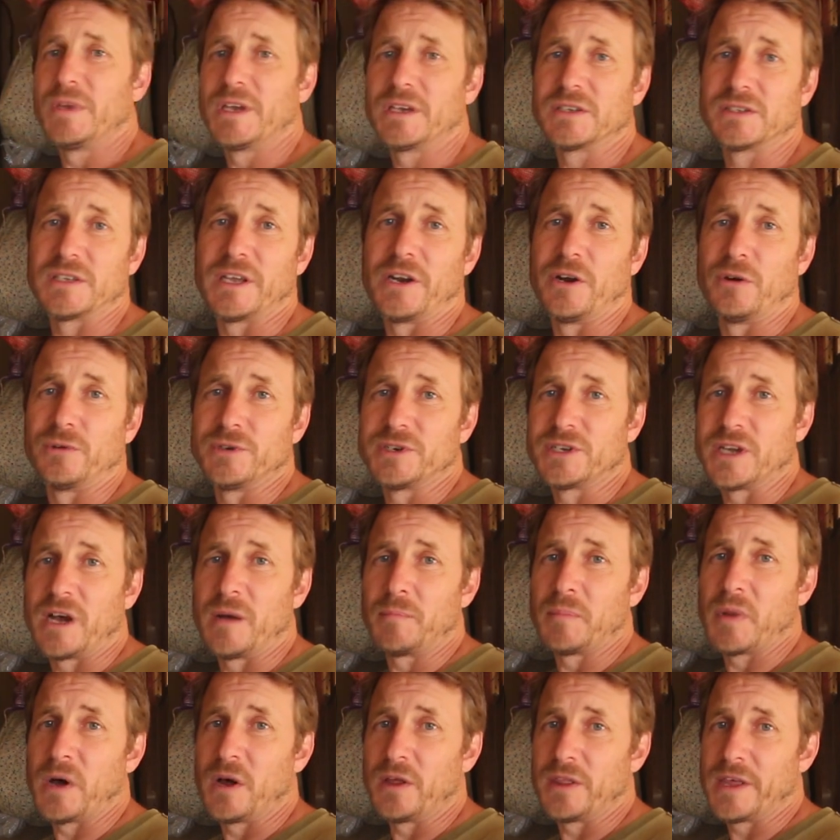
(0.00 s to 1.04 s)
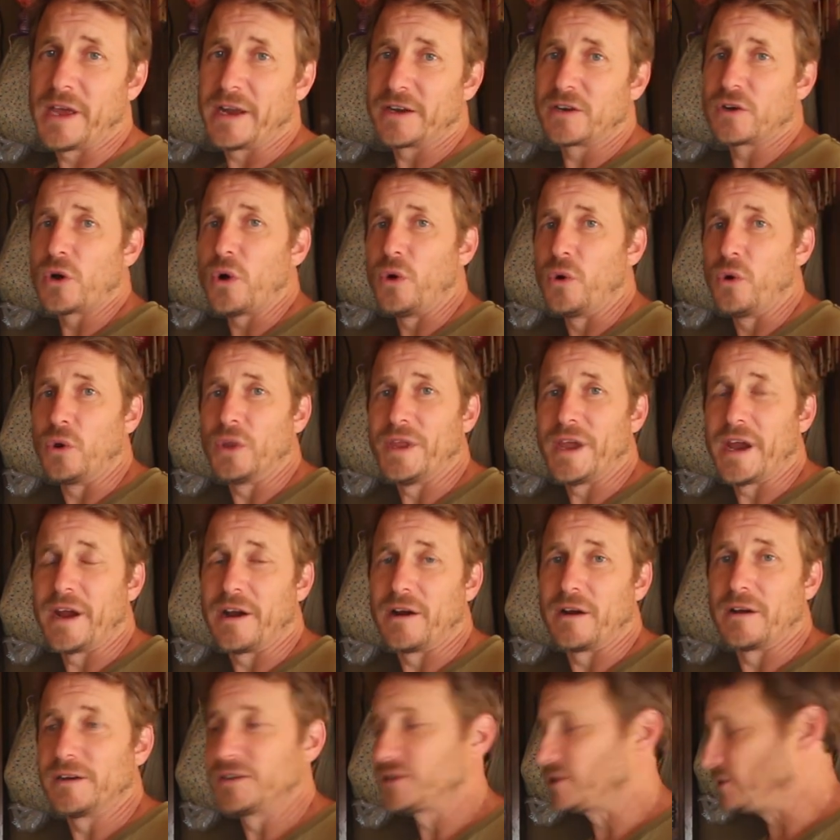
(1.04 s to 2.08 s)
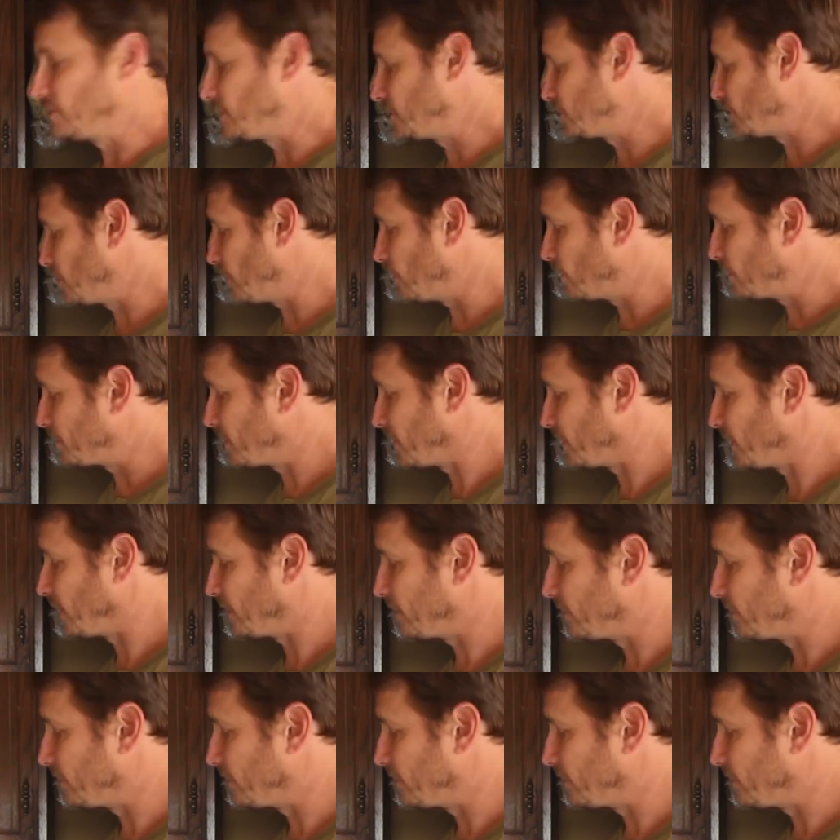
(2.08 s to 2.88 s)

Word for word: because they don't dump all that cold air as soon as you open